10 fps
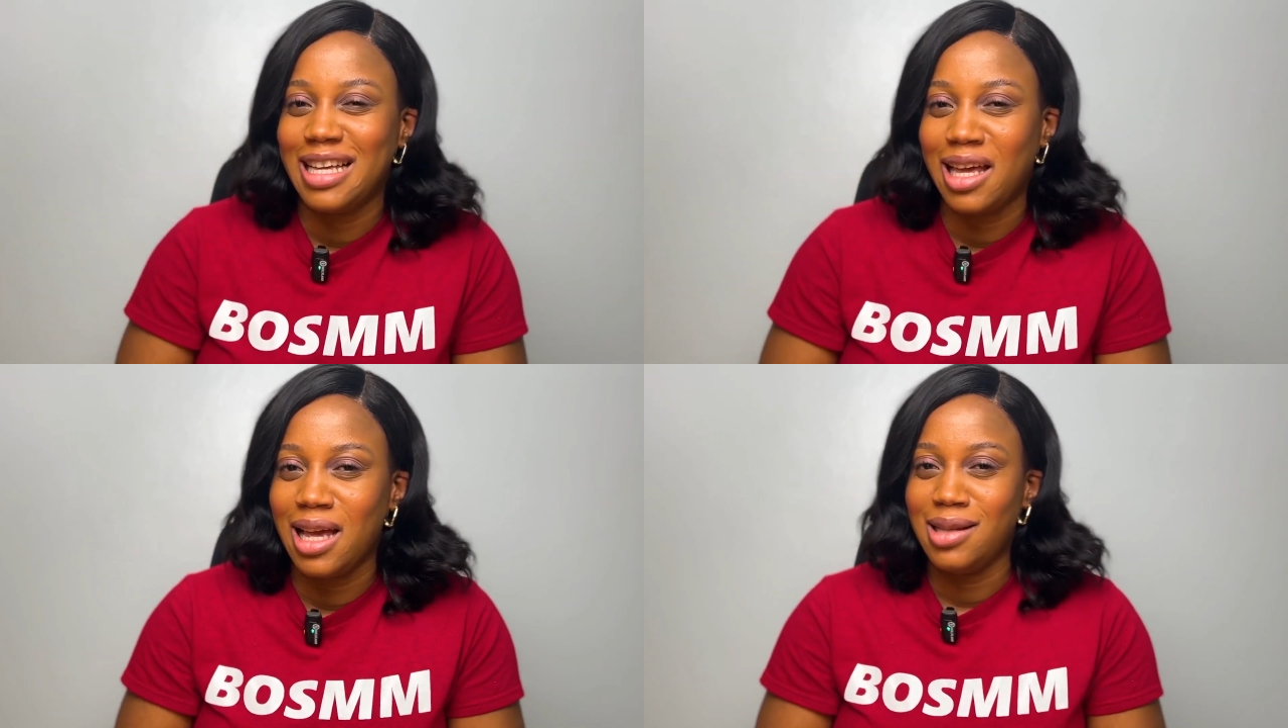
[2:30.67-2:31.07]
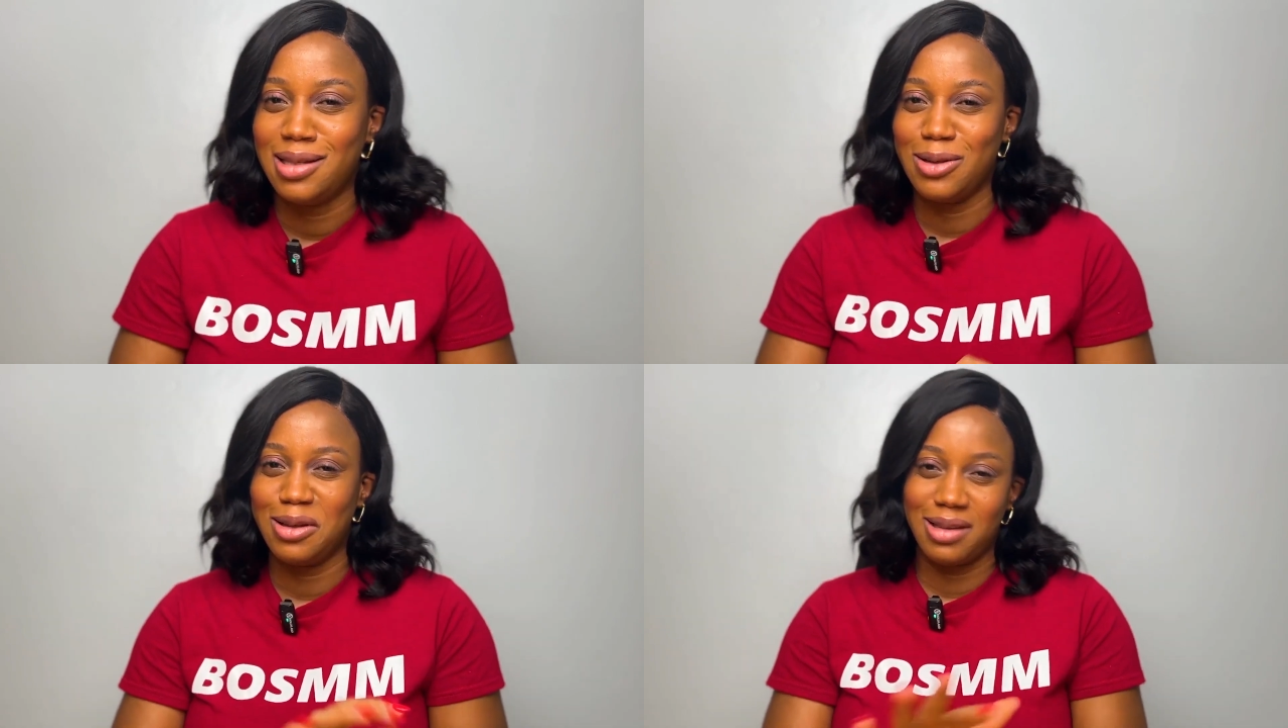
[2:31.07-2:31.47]
Okay,
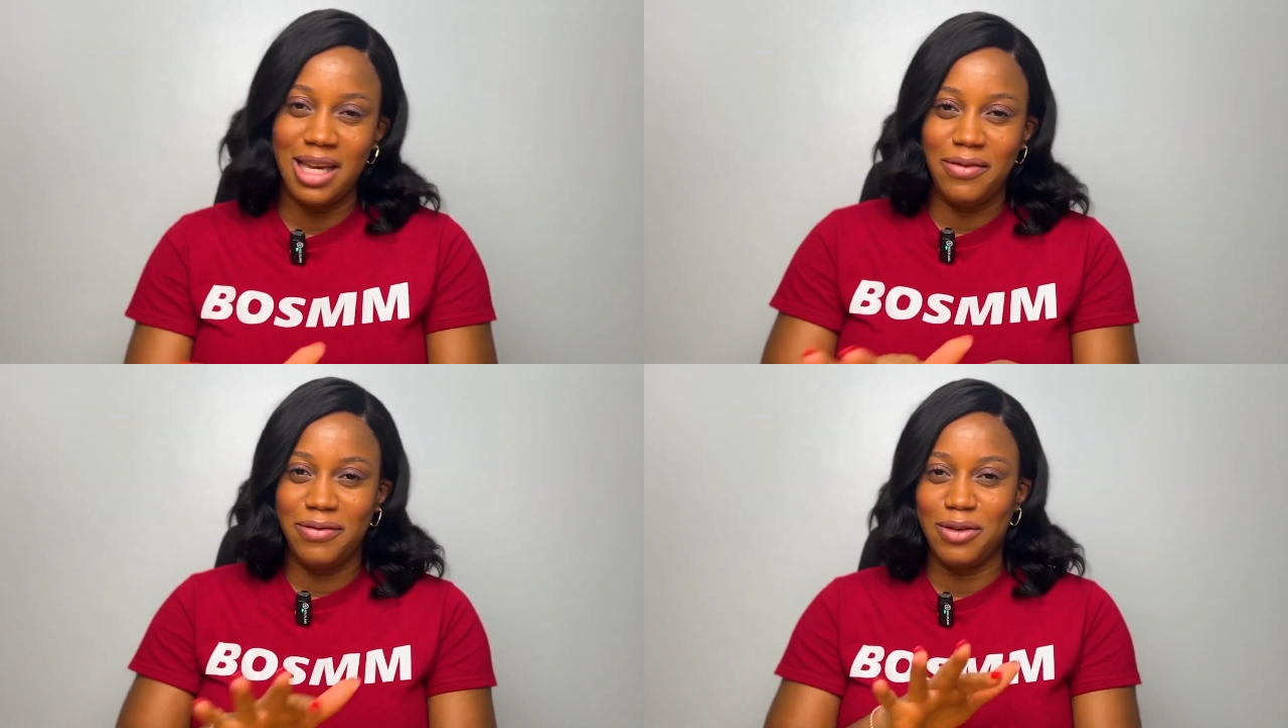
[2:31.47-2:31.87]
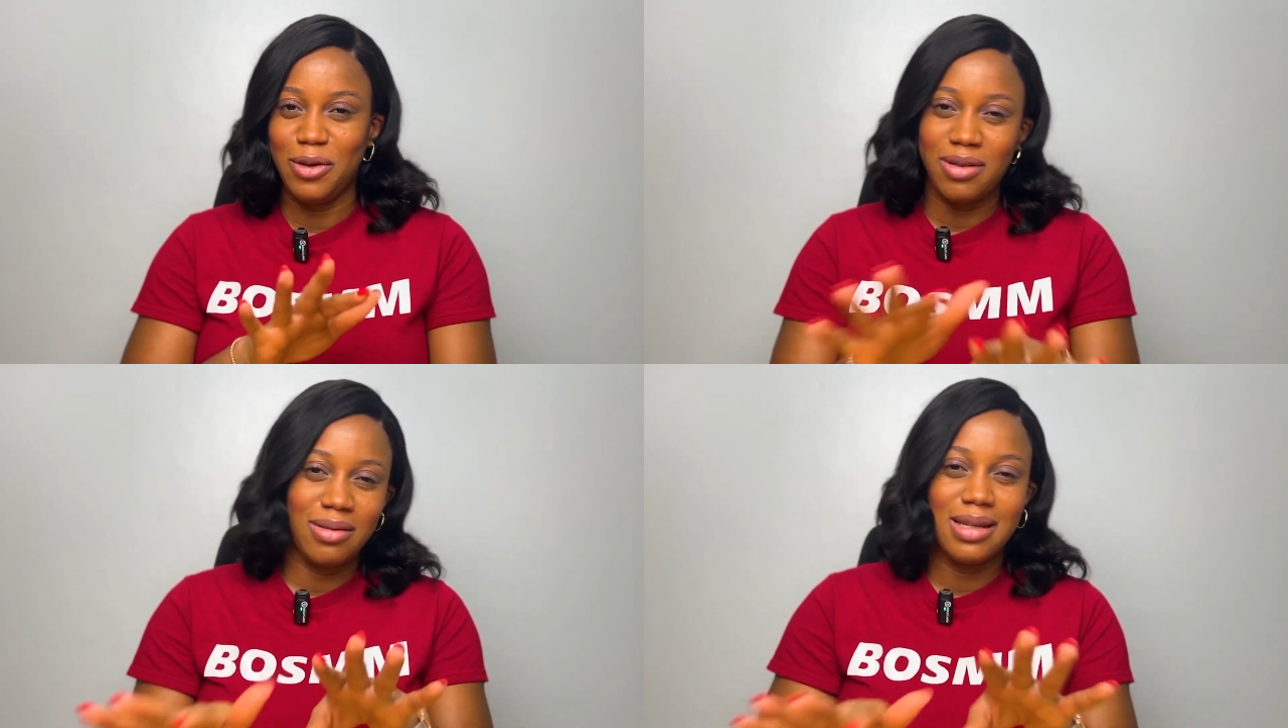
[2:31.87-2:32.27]
so go
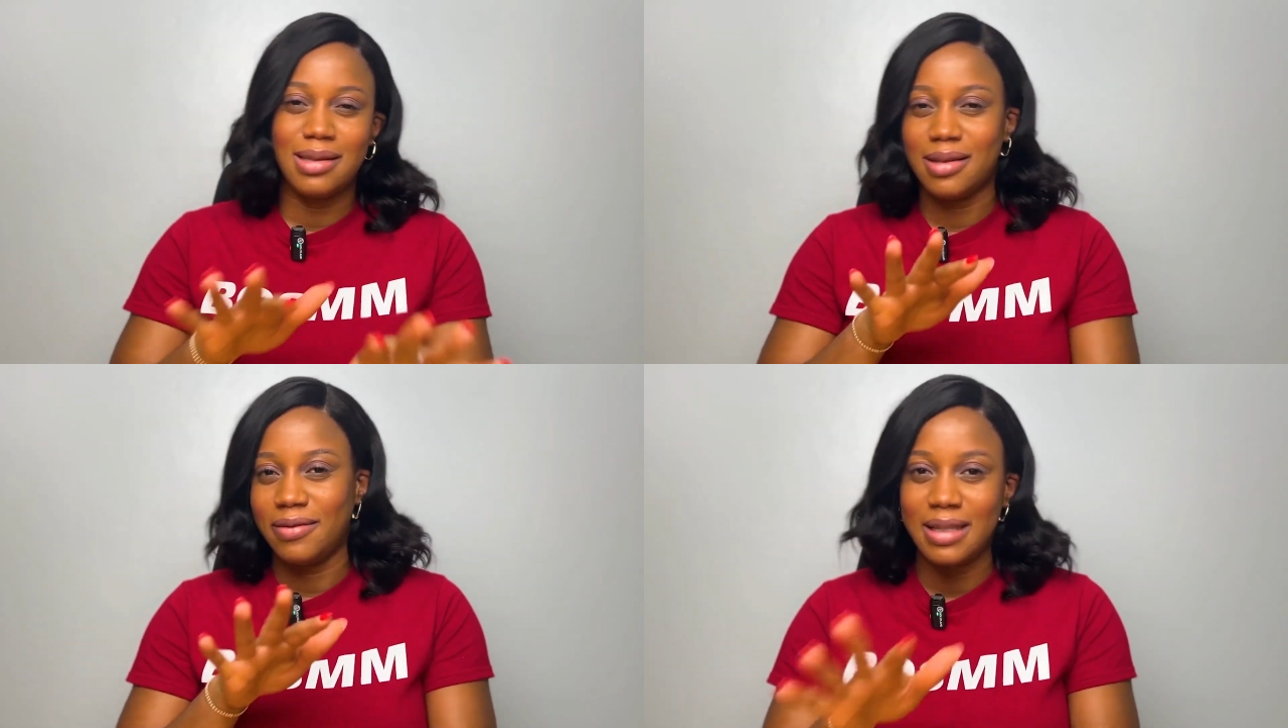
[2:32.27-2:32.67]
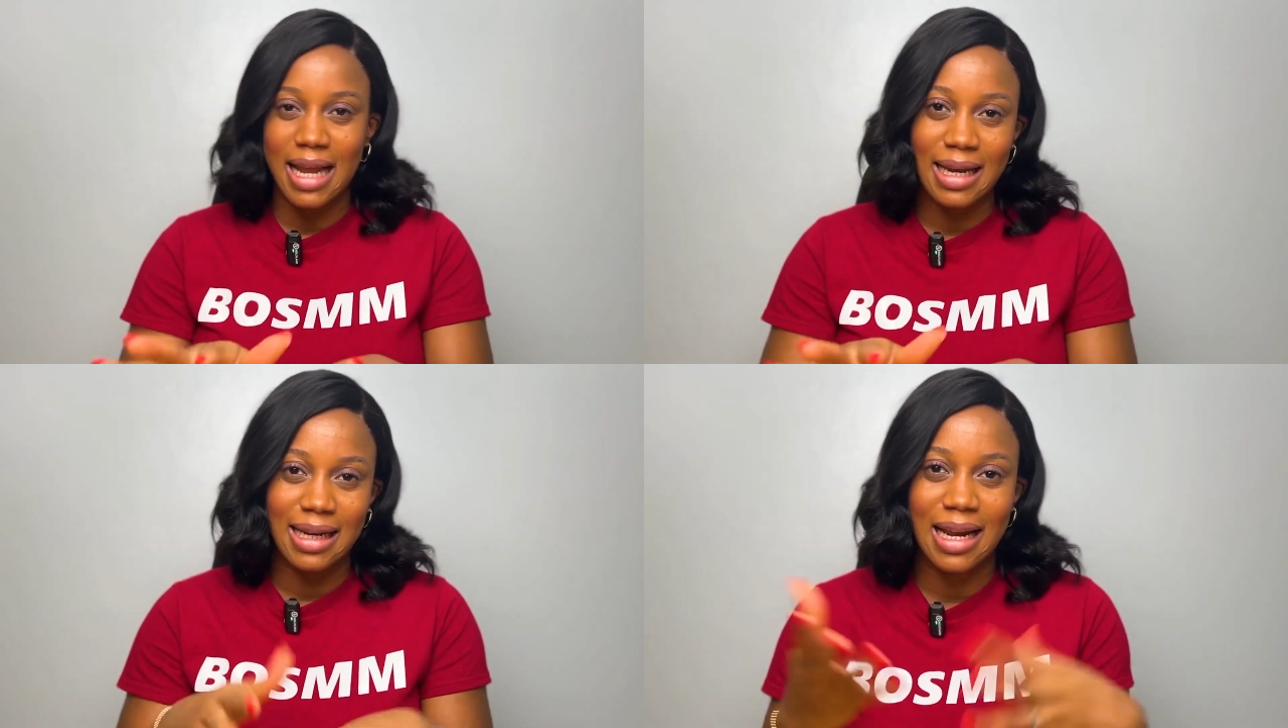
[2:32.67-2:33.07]
through the soft
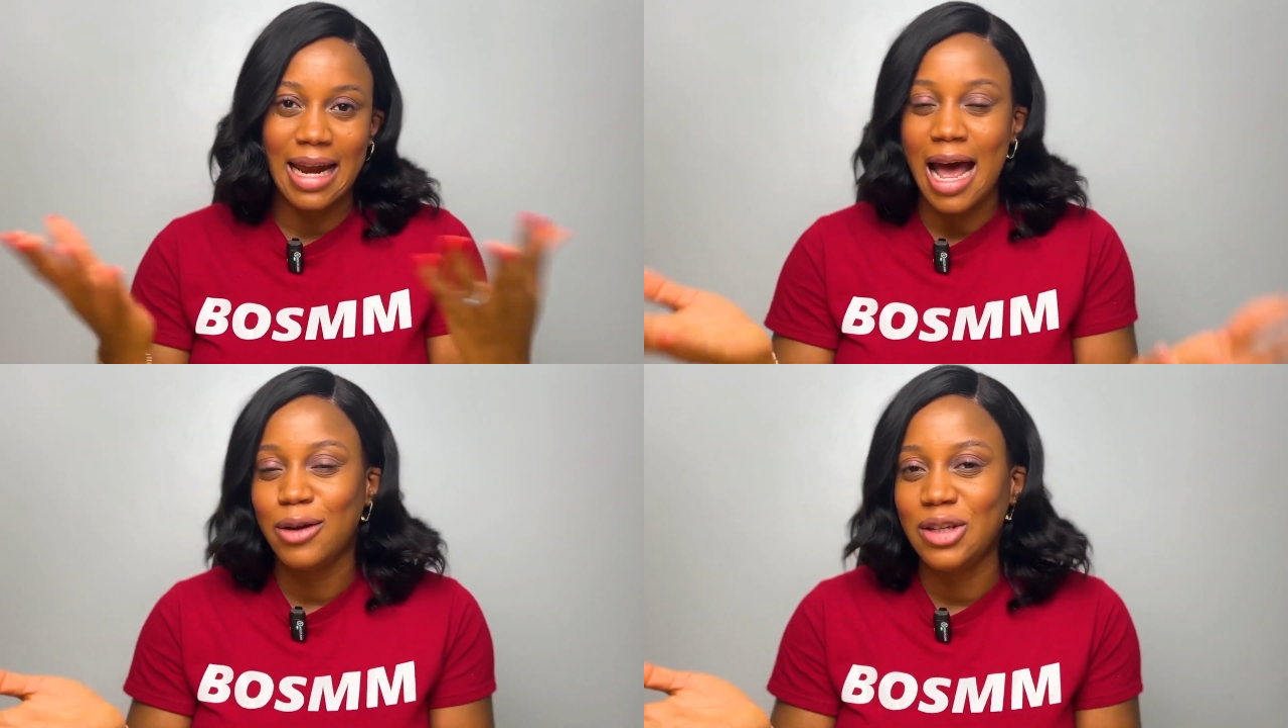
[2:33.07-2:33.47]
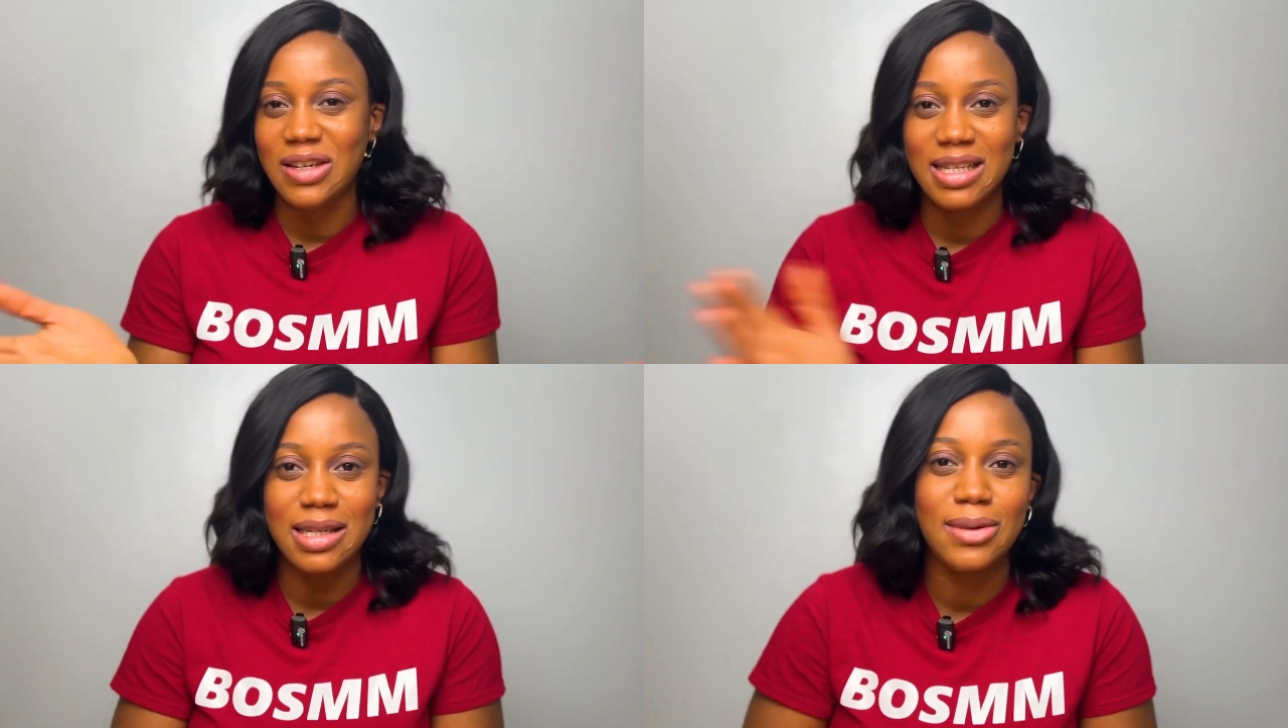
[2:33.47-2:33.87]
landing. And how do you
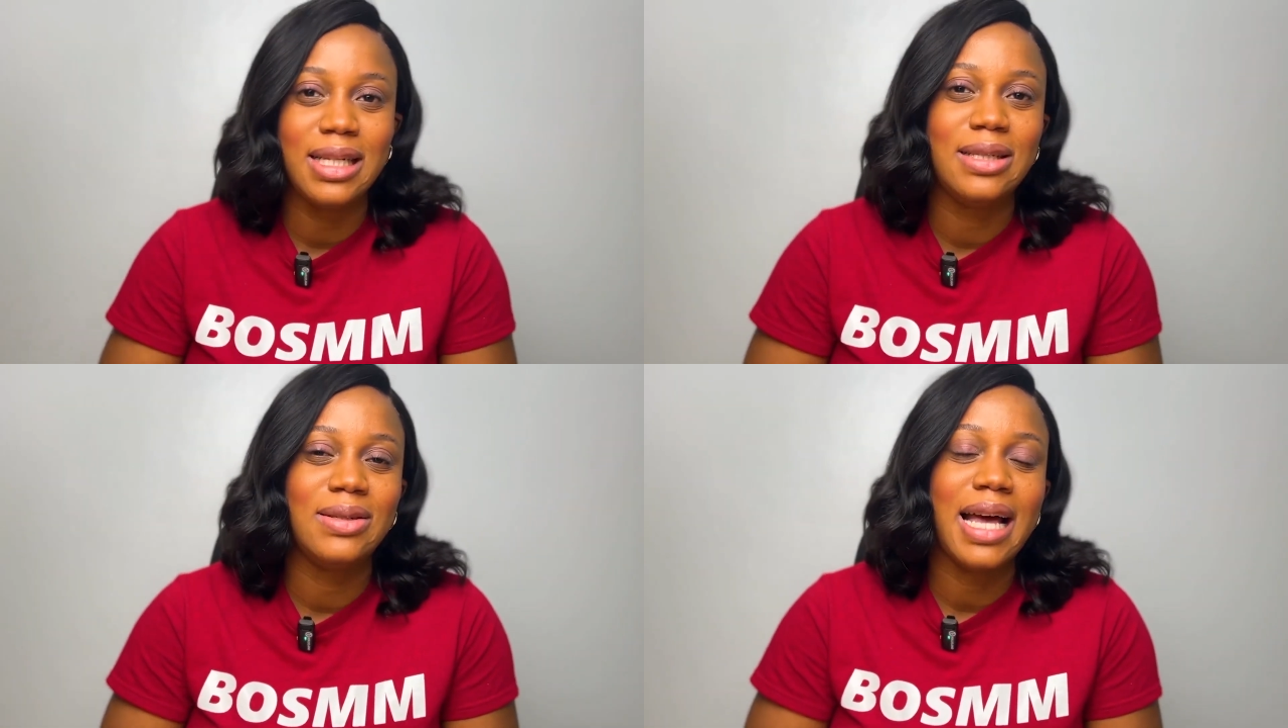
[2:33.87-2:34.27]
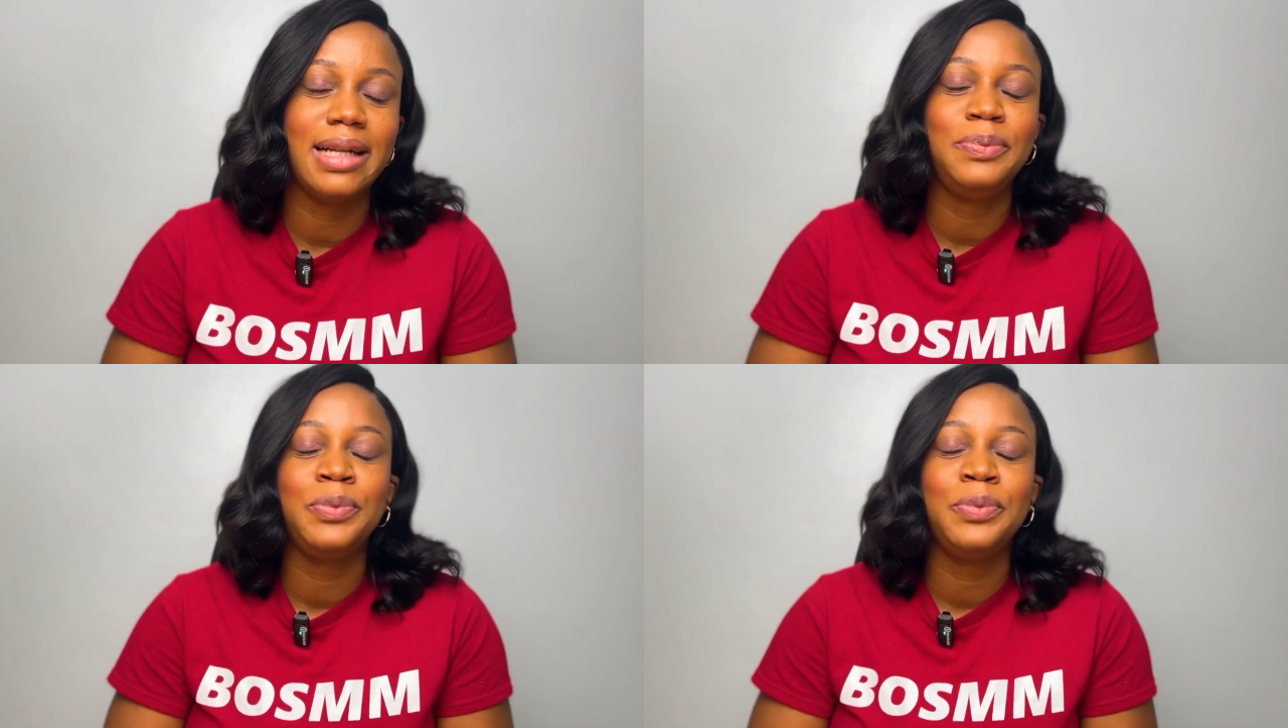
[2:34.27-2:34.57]
necessarily do that?